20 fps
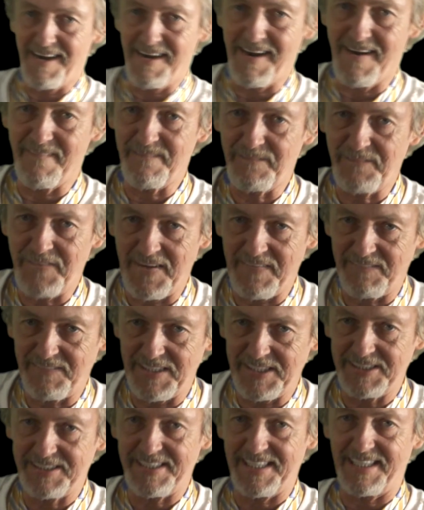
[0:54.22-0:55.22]
I got
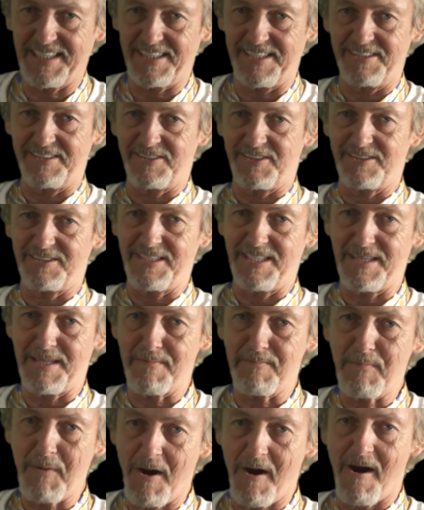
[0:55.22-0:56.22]
50 signatures
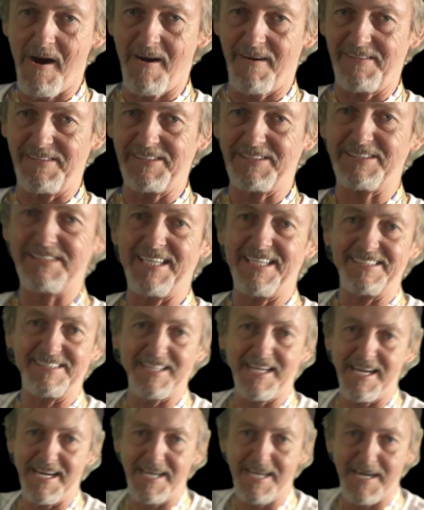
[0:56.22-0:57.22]
at the bar that
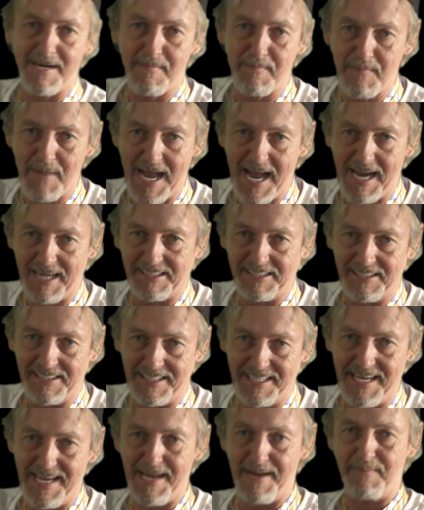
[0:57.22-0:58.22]
says I can come back to
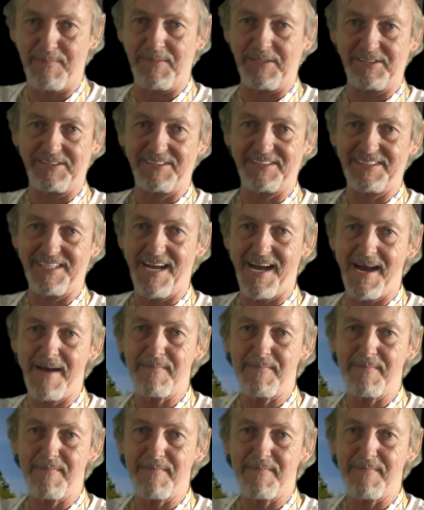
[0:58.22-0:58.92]
the campus.